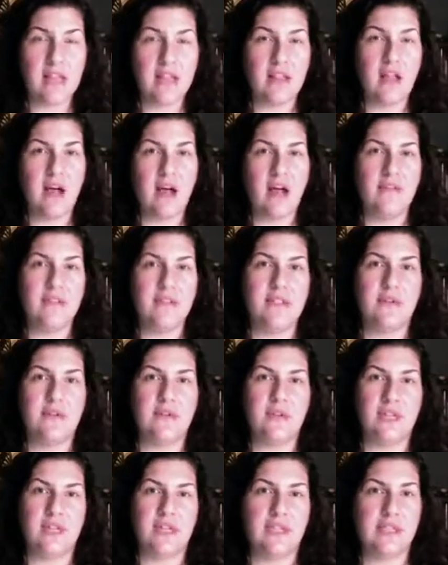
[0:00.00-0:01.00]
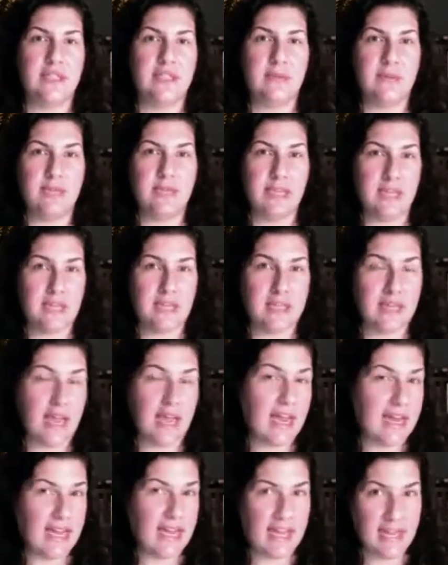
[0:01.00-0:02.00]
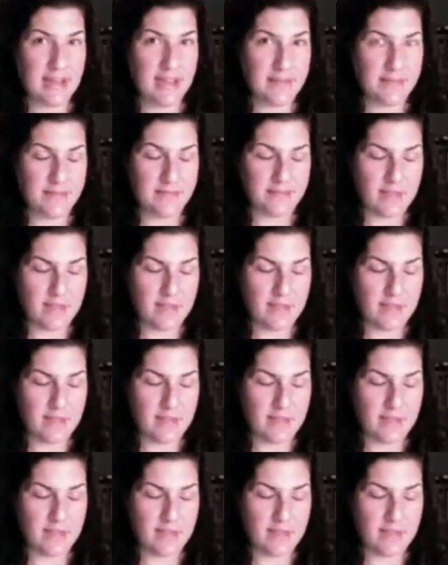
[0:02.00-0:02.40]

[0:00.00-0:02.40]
loves for things to be neat and tidy.